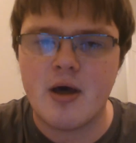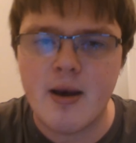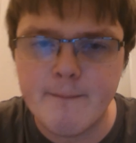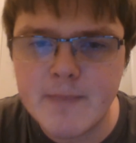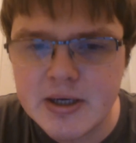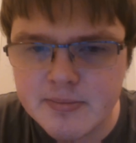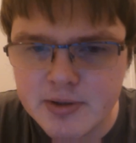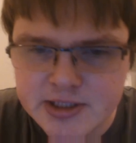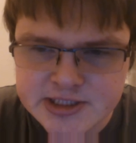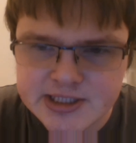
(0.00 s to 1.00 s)

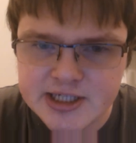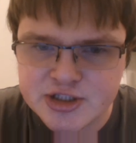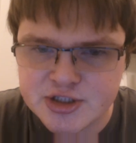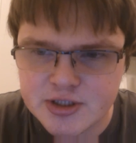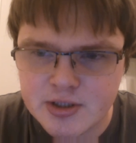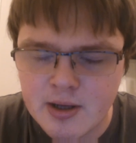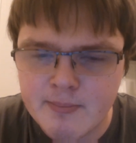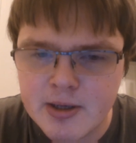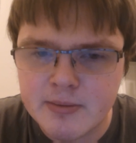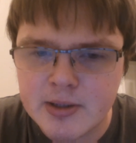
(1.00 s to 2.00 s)

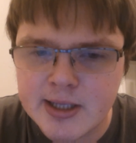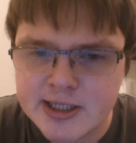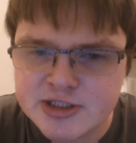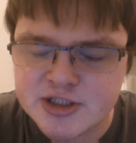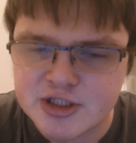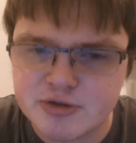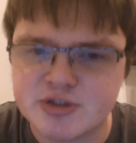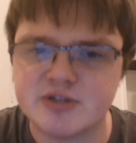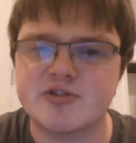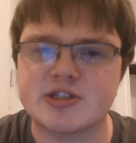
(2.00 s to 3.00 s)
minimalized
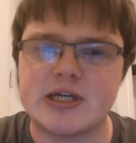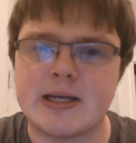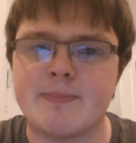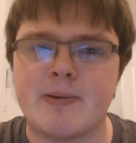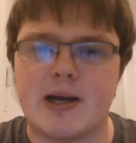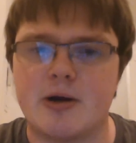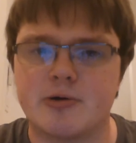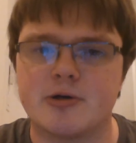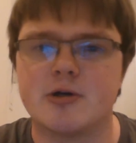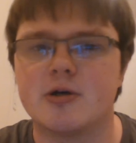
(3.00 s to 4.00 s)
use of state
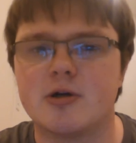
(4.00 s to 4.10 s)
power